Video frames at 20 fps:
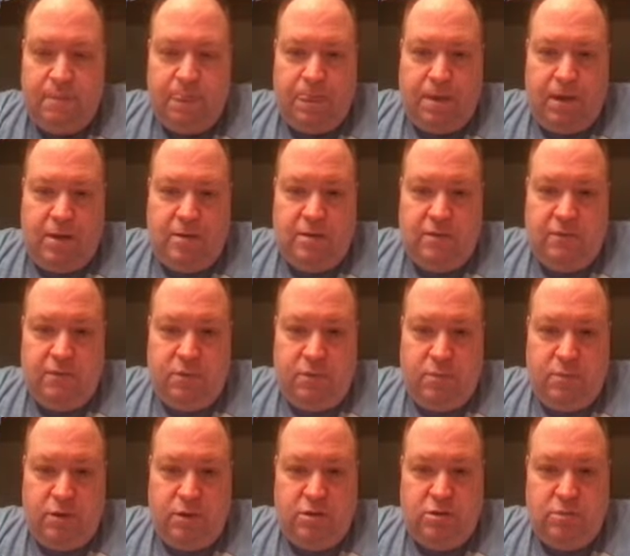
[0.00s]
if you
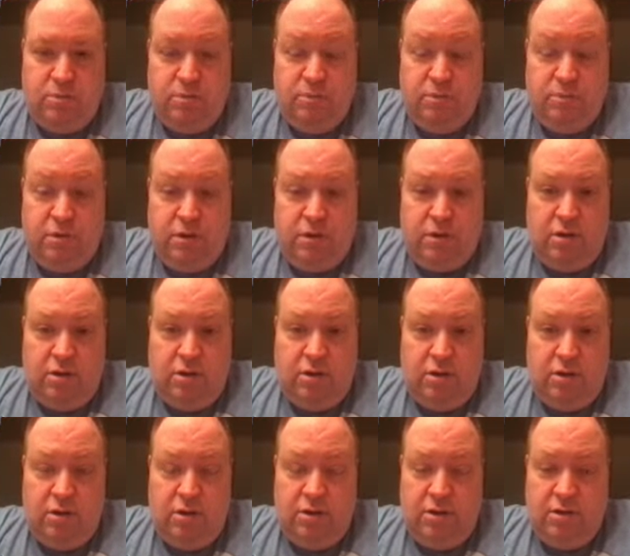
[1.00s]
pitch a
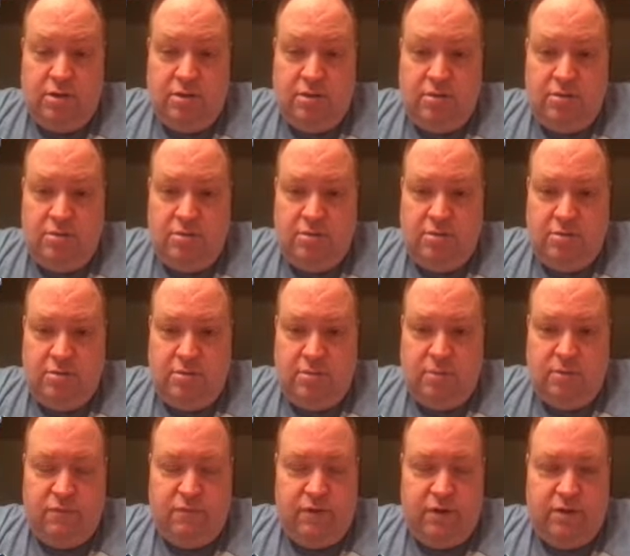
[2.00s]
card to
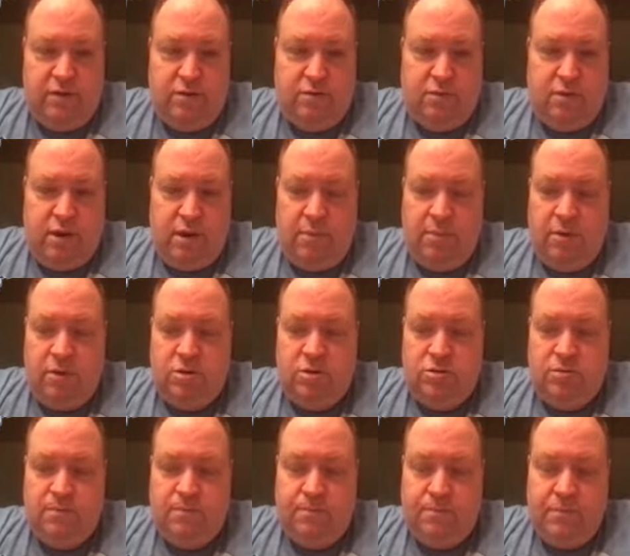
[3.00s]
prevent 2 damage,
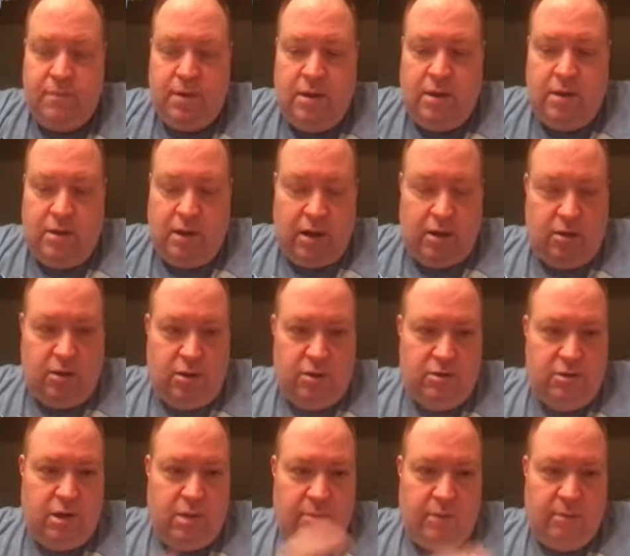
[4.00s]
that card's
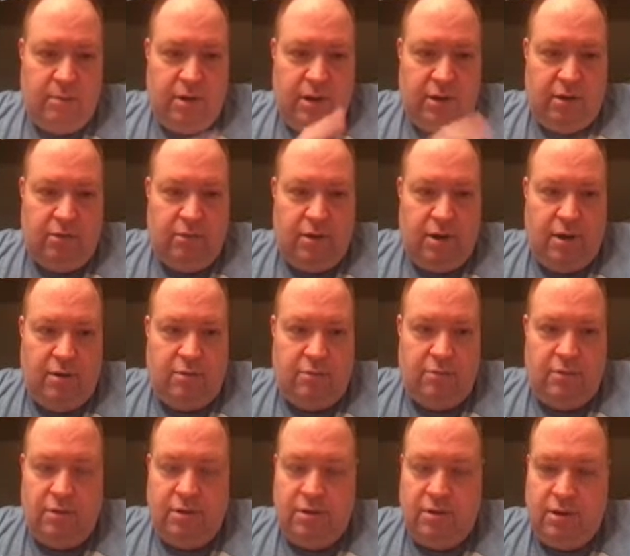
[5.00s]
coming back
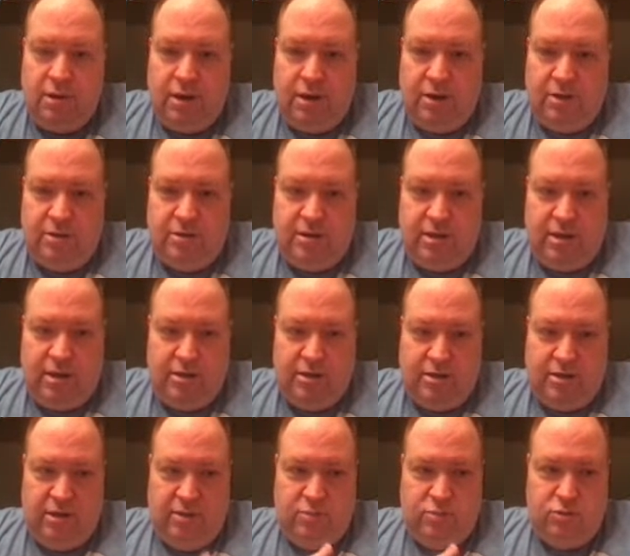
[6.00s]
around and
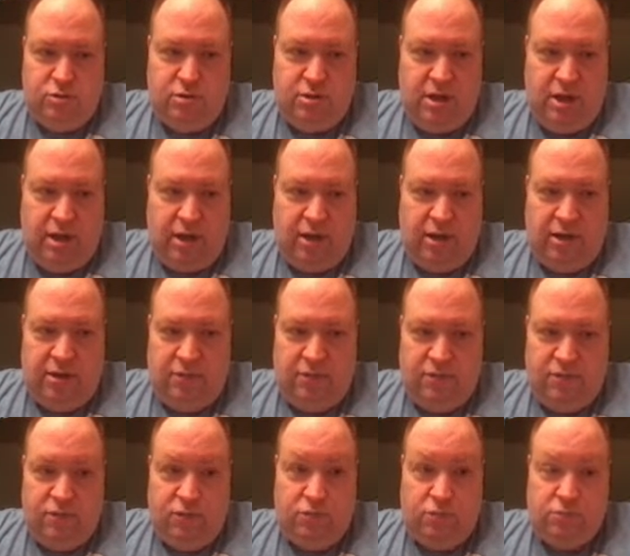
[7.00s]
keeps your deck
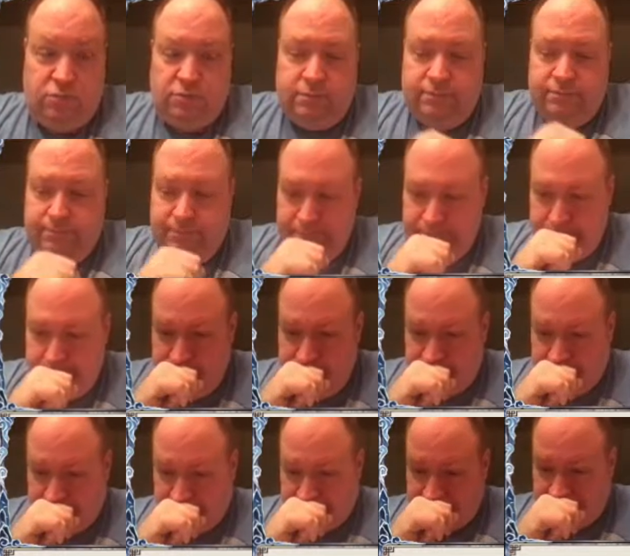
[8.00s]
full,
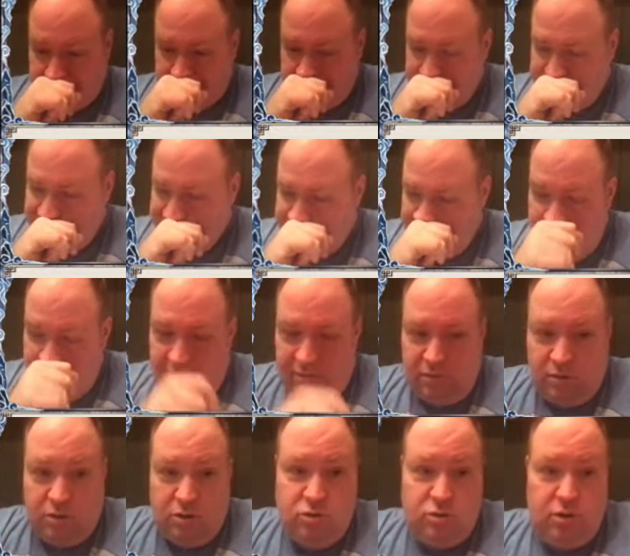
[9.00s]
so
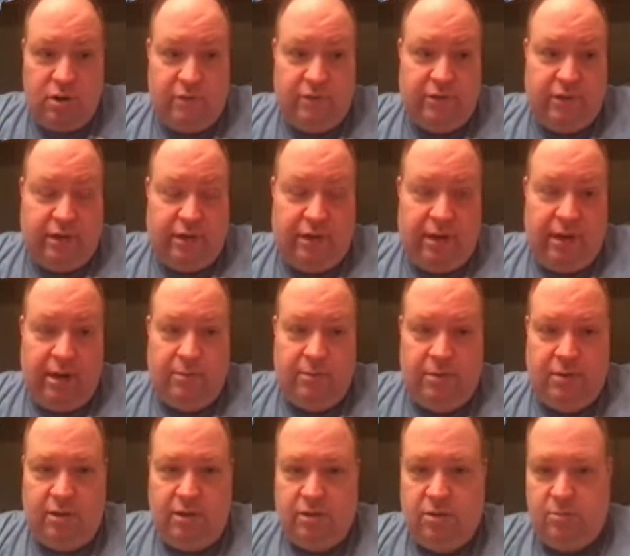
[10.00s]
that you have a late game and
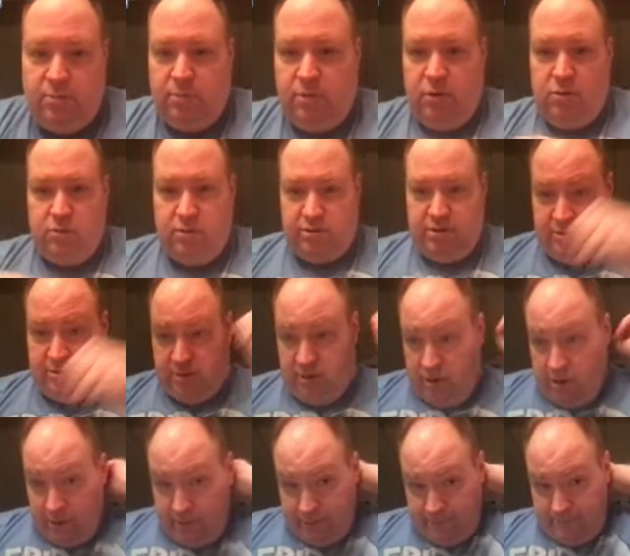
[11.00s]
the other opponent does
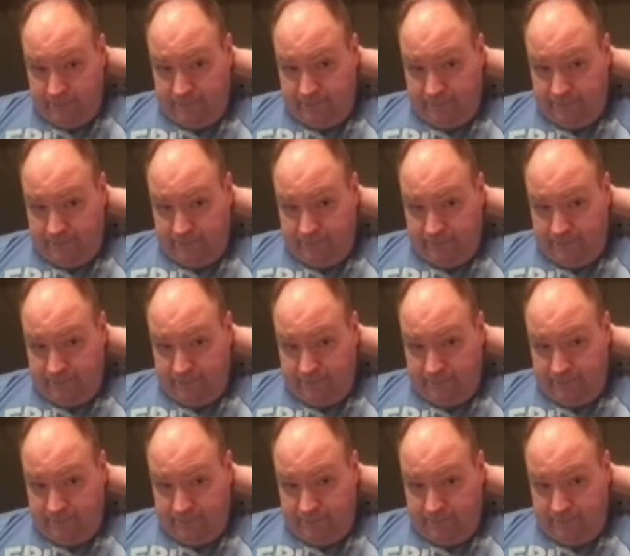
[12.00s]
not.